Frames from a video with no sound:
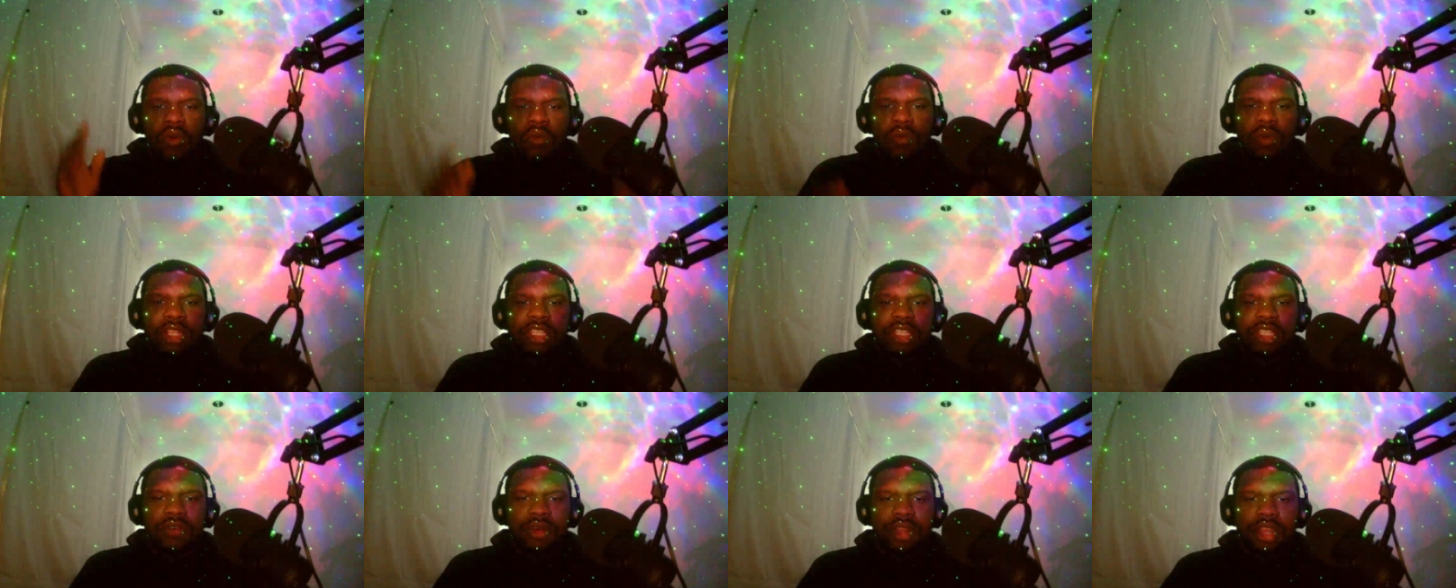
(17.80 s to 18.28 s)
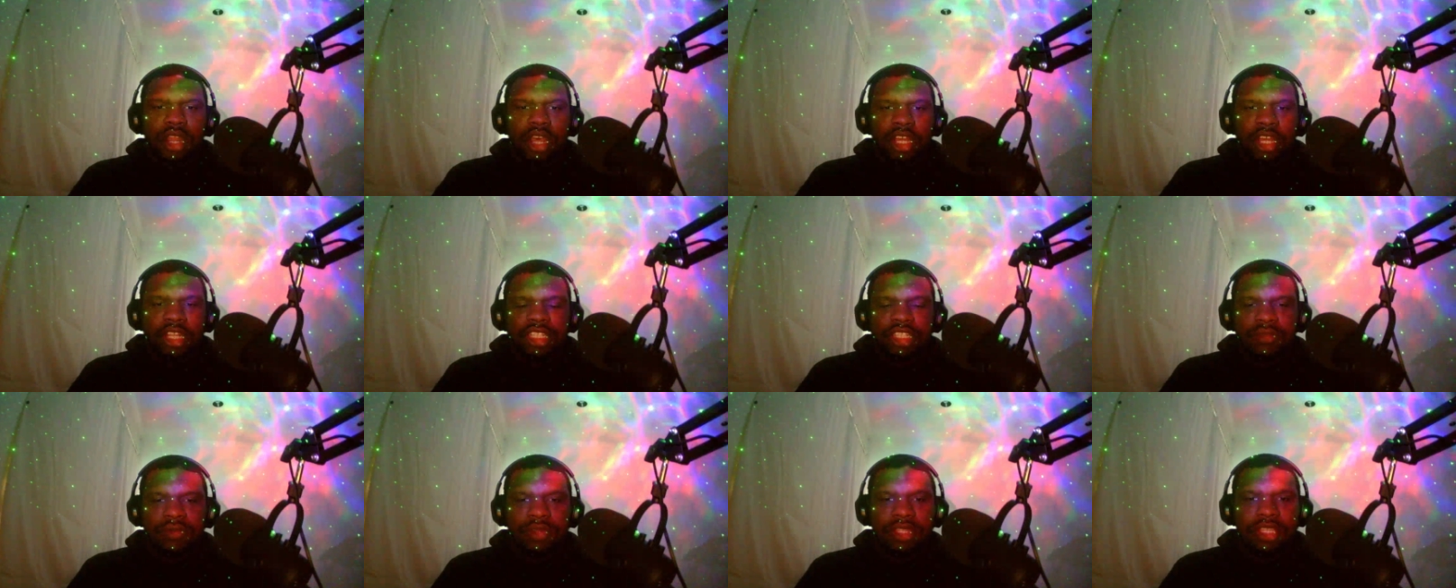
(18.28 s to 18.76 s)
what's going
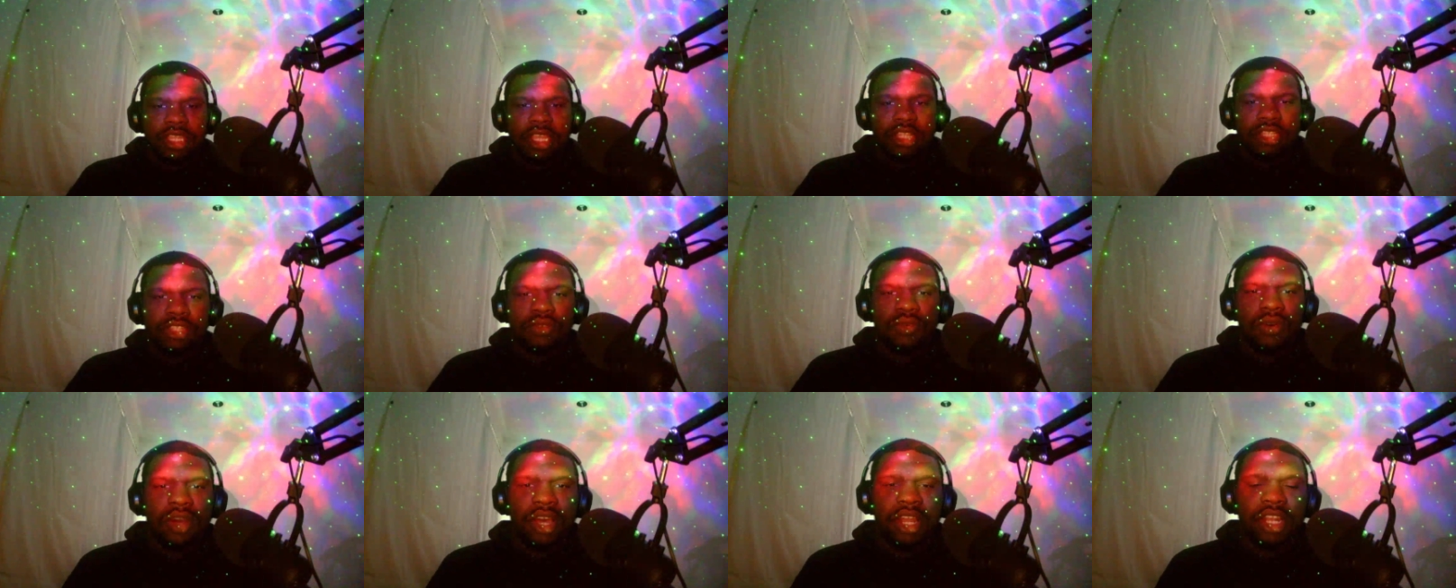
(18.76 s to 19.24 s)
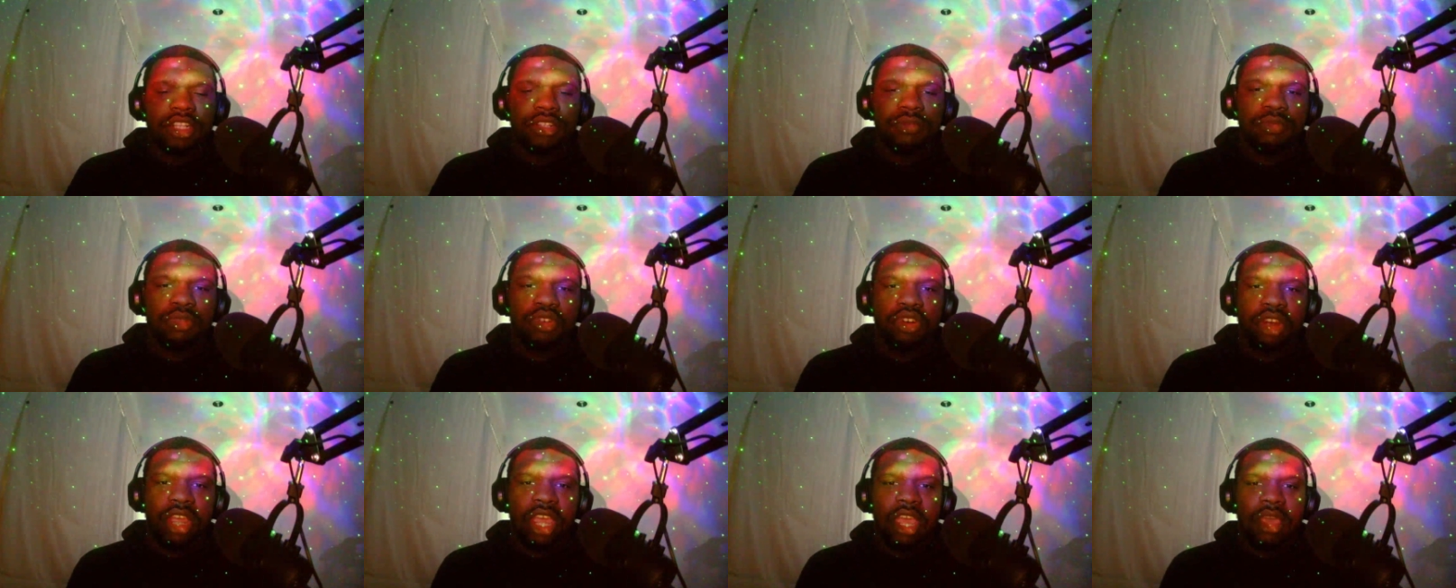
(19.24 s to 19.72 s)
on? Chill with Ant Squad. It's
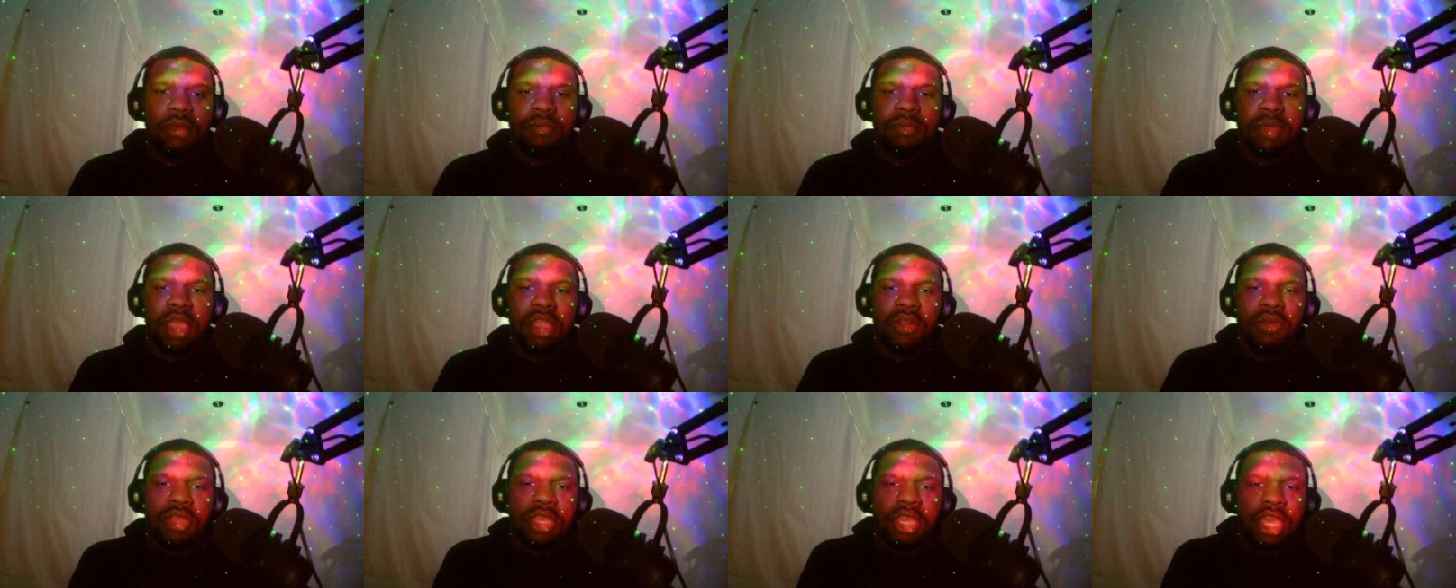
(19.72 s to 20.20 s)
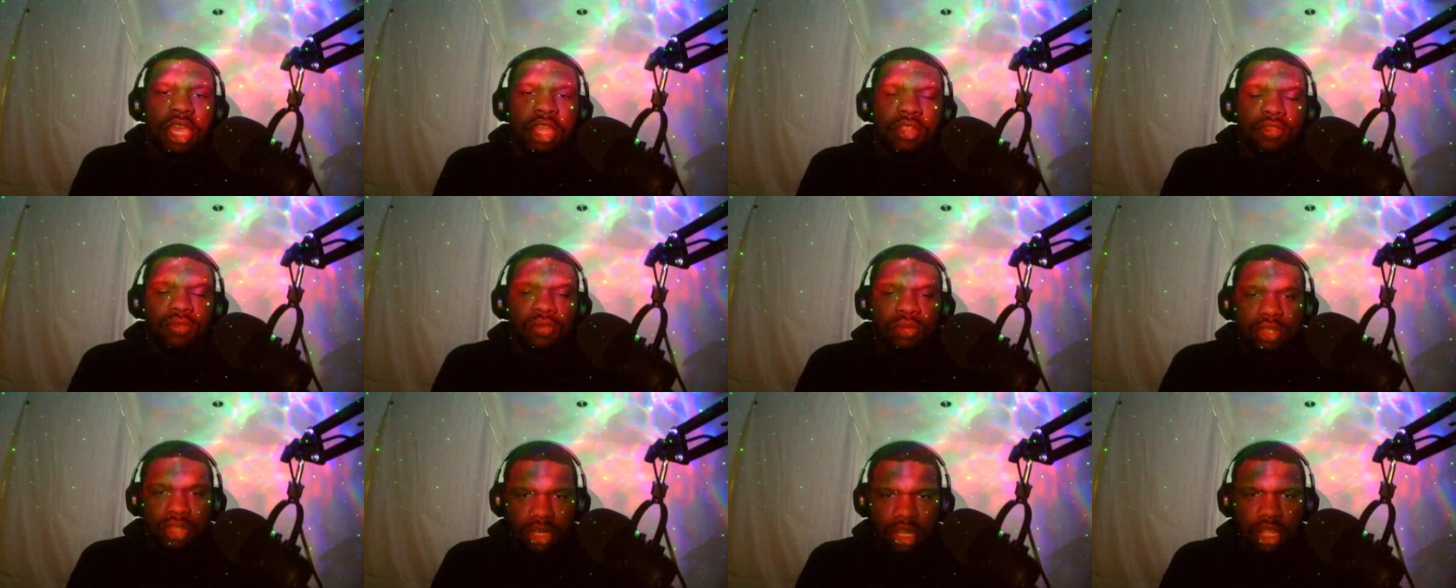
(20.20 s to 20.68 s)
your boy Ant back with you
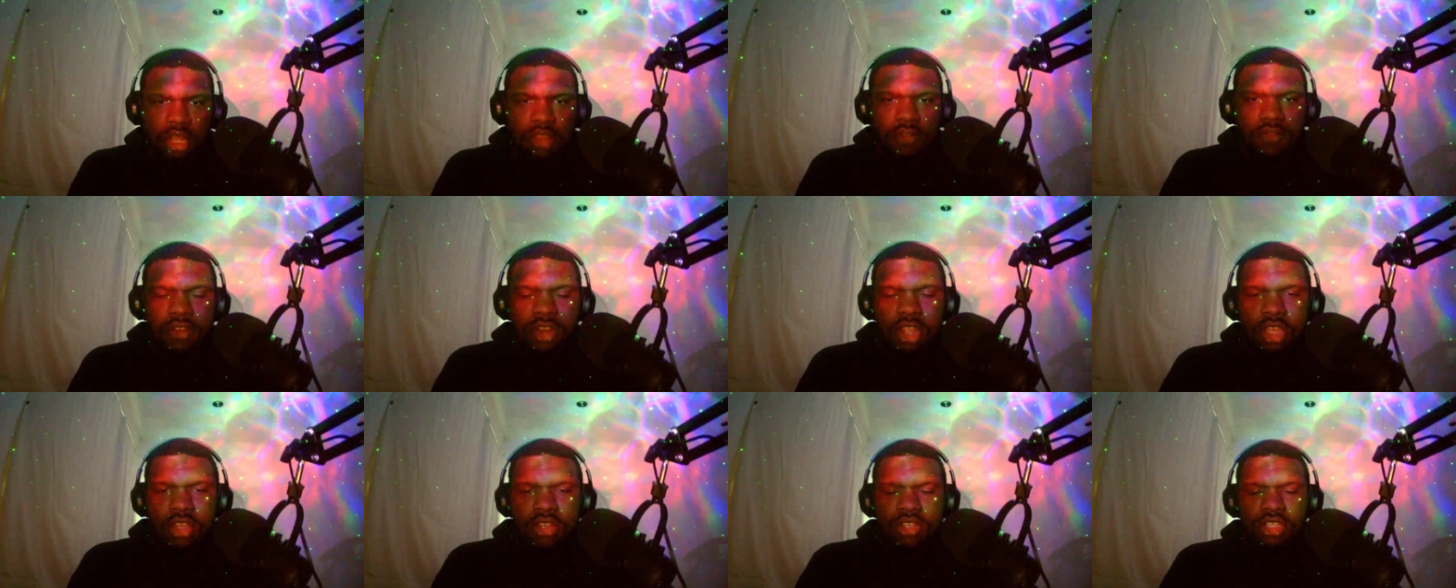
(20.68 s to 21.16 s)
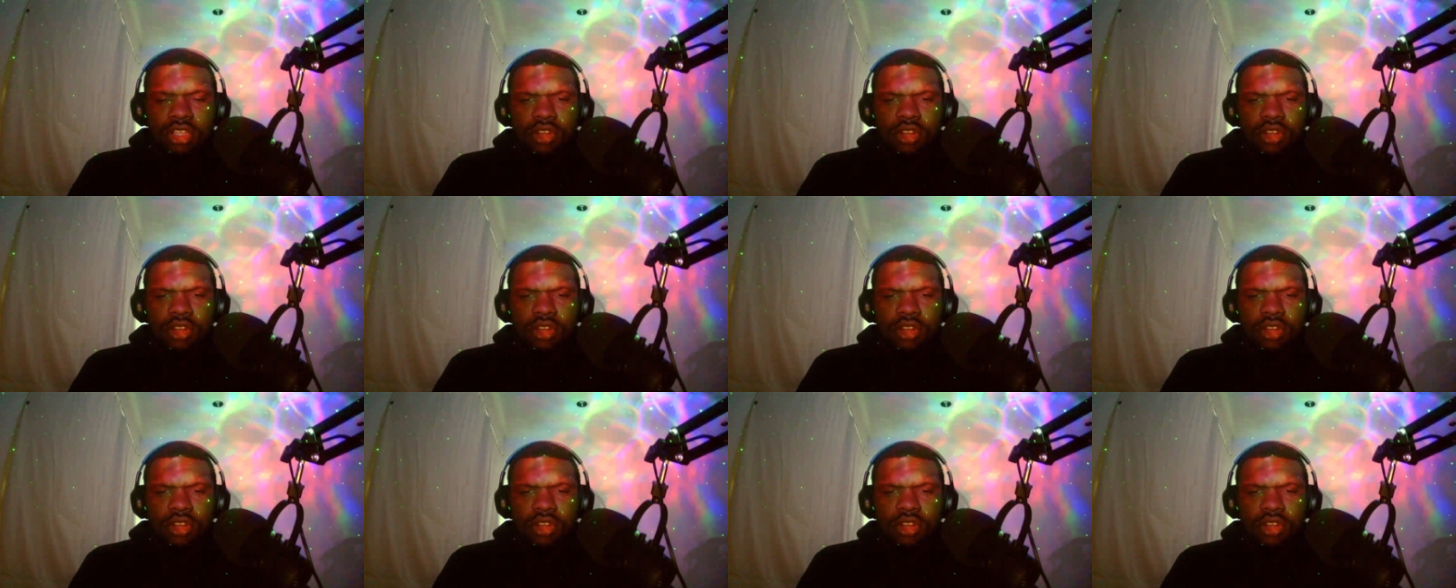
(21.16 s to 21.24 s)
guys with another video.